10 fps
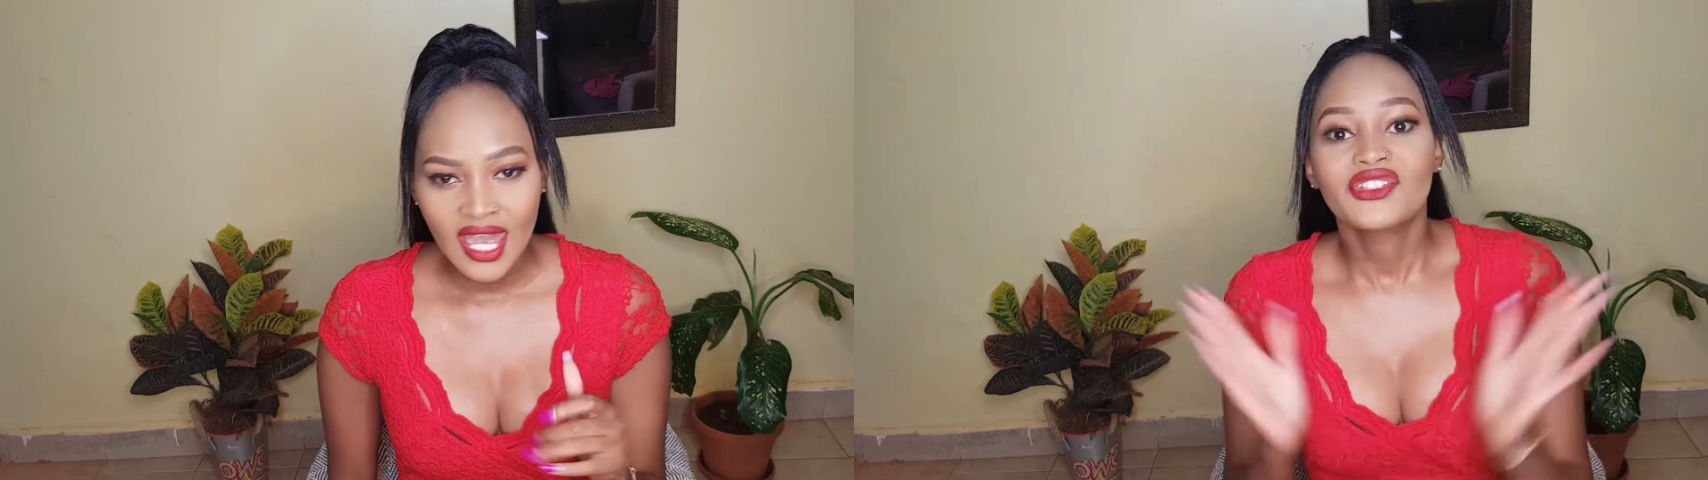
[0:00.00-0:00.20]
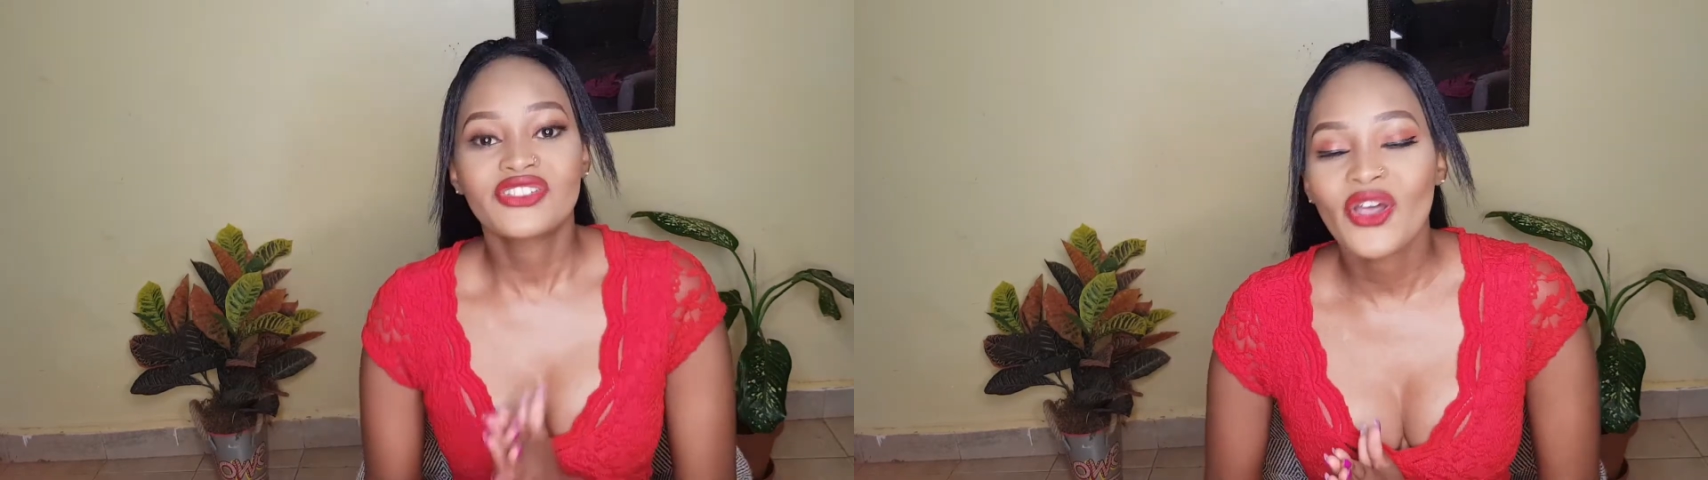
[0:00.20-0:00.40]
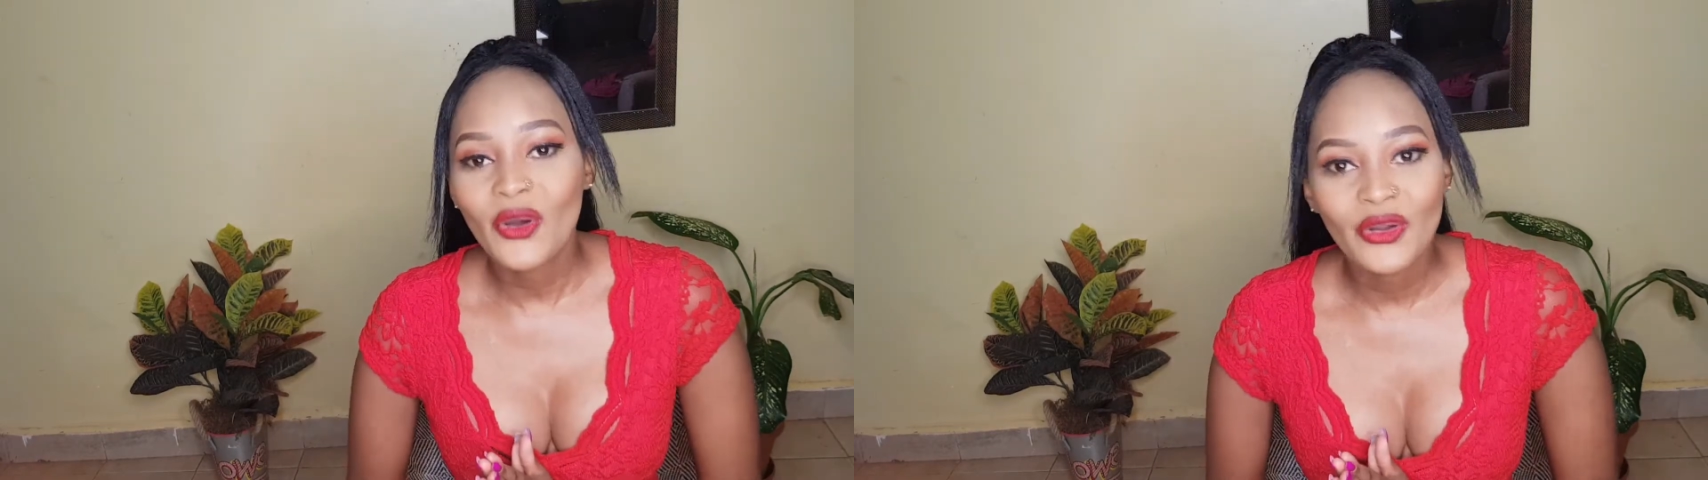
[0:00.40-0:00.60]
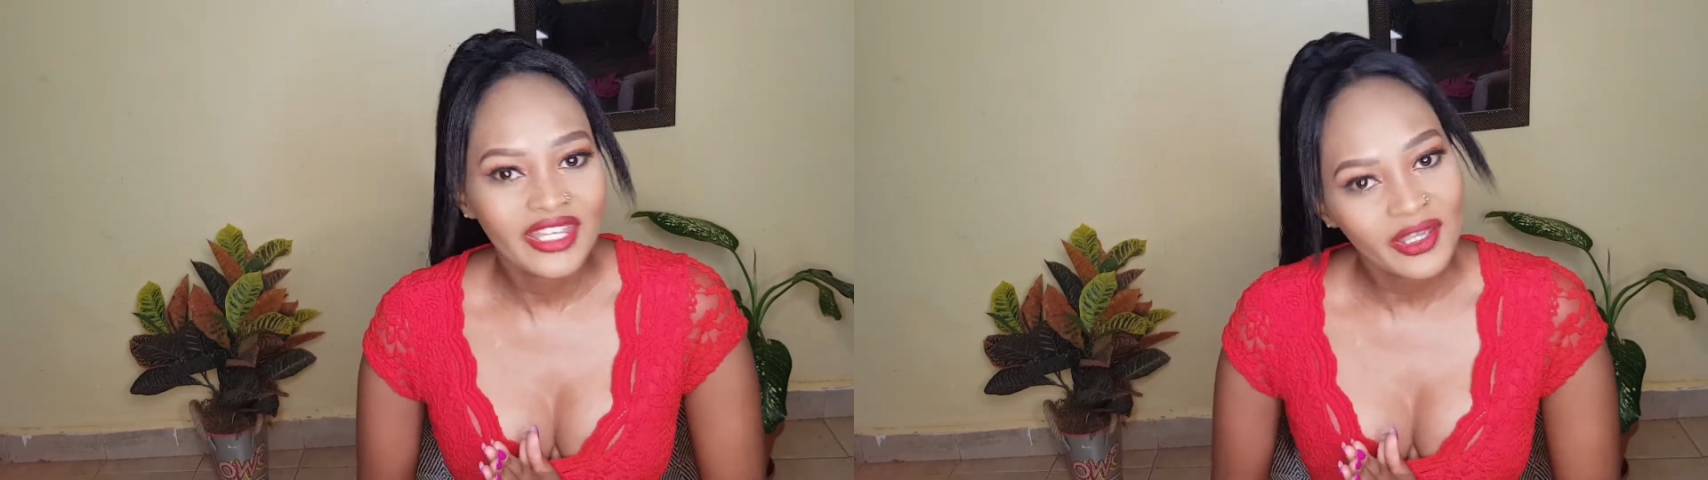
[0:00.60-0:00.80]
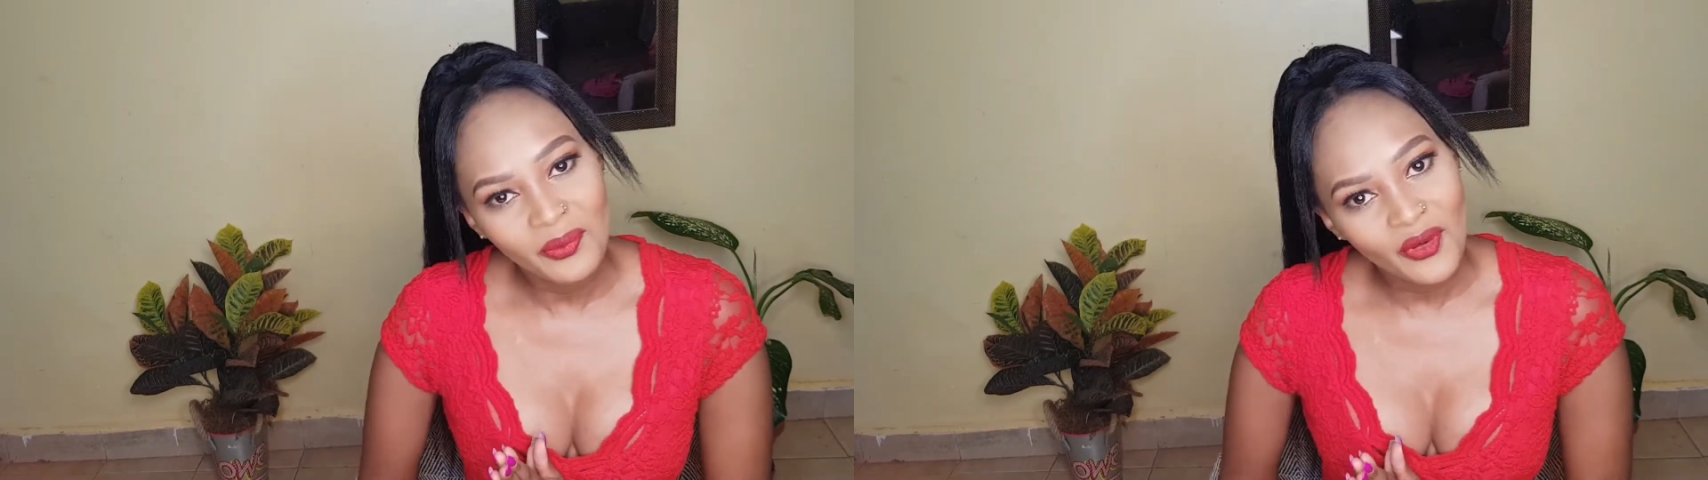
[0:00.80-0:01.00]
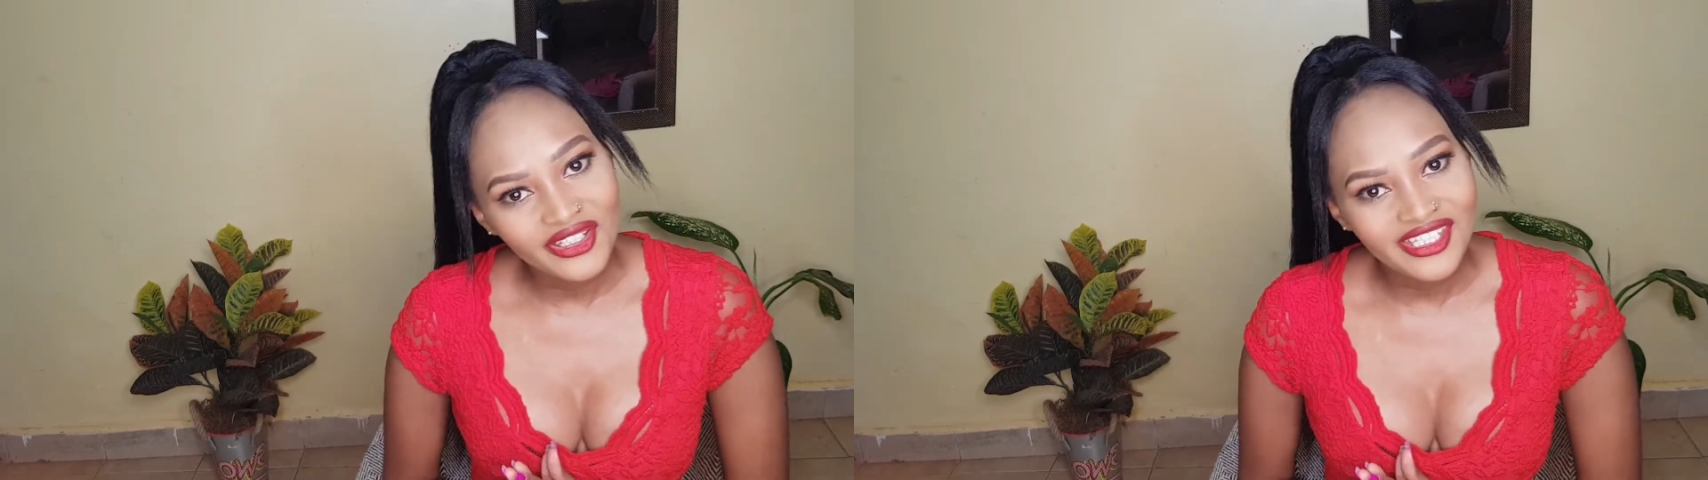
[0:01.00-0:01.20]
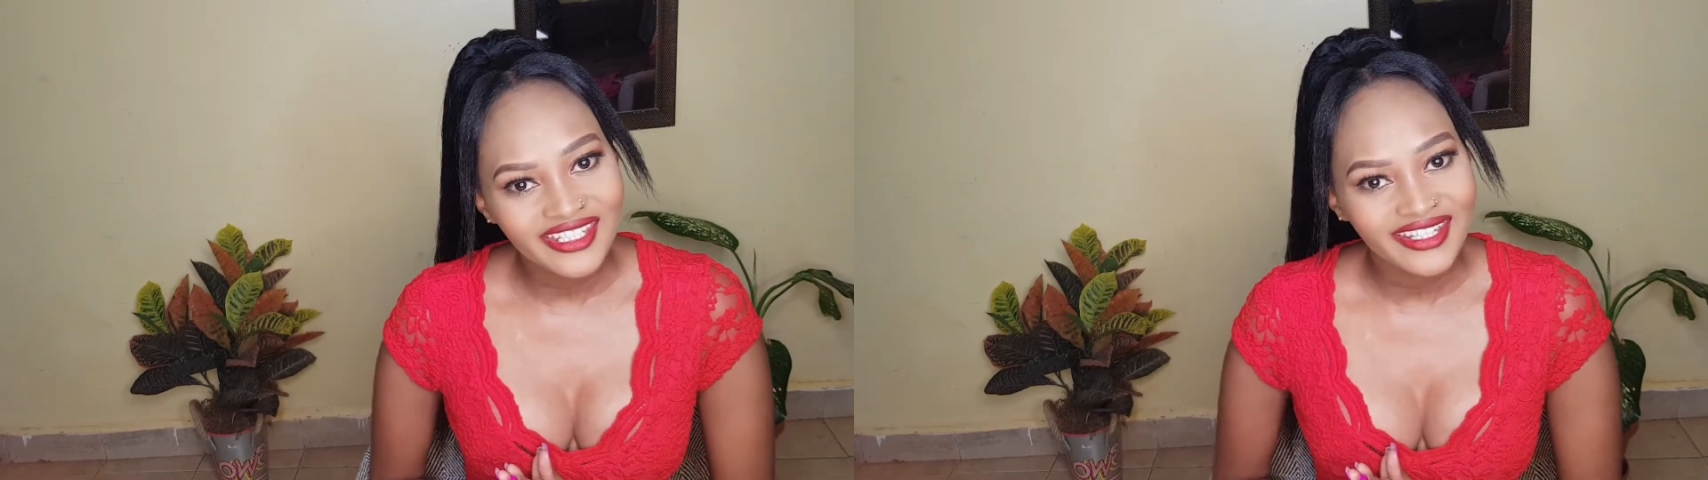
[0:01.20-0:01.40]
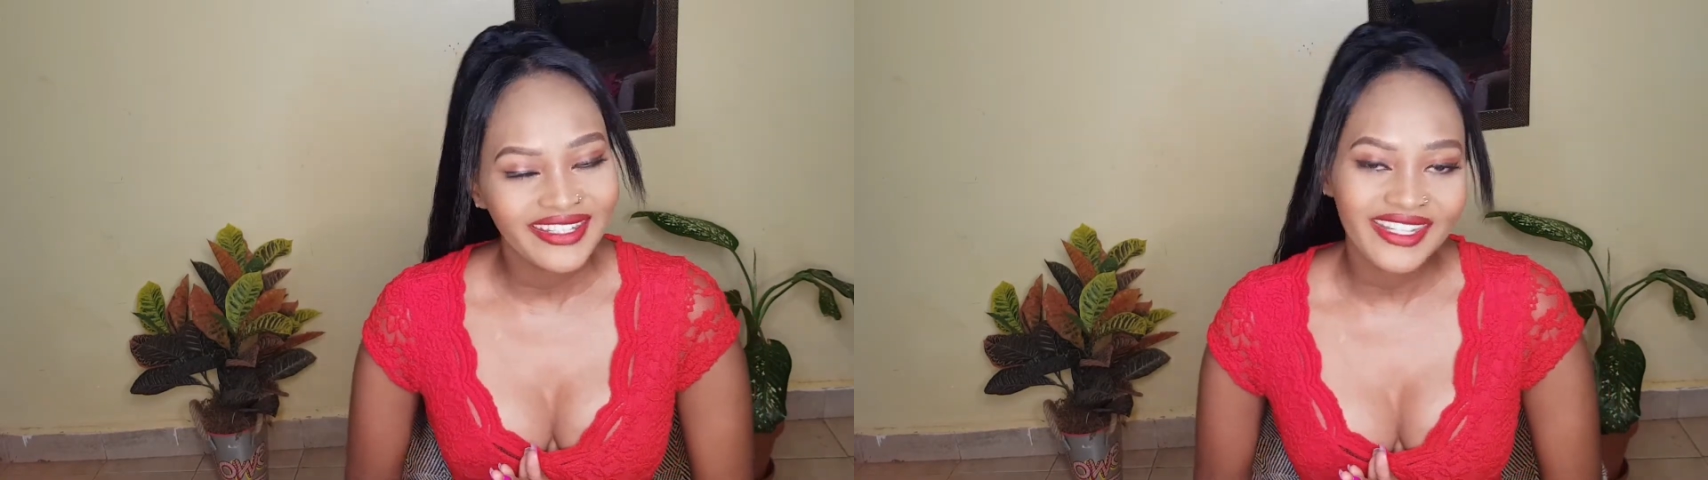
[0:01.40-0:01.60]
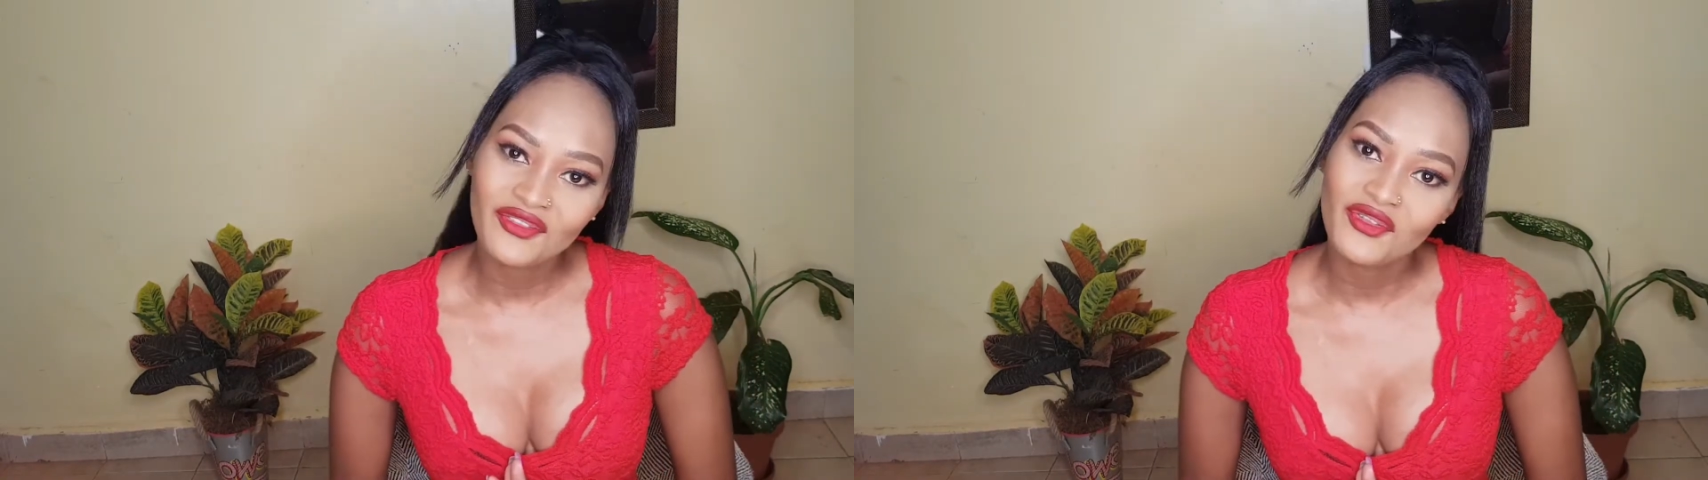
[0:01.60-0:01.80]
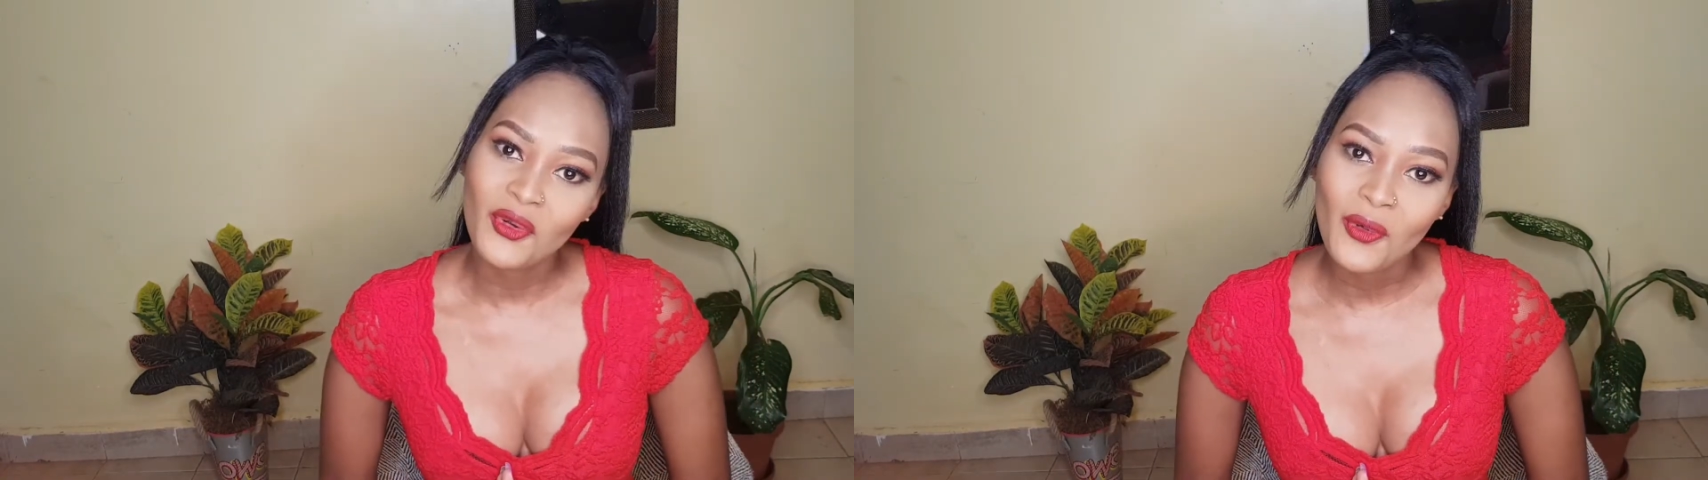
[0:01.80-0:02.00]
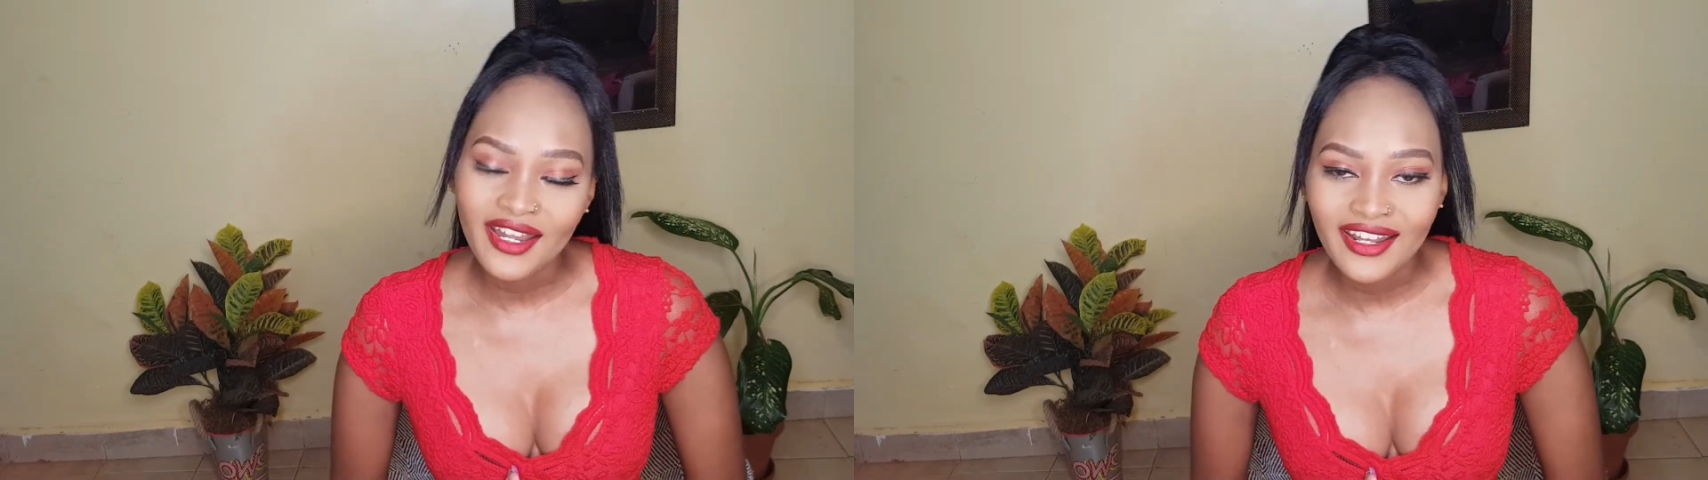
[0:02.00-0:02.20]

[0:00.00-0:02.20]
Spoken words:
So keep watching if you want to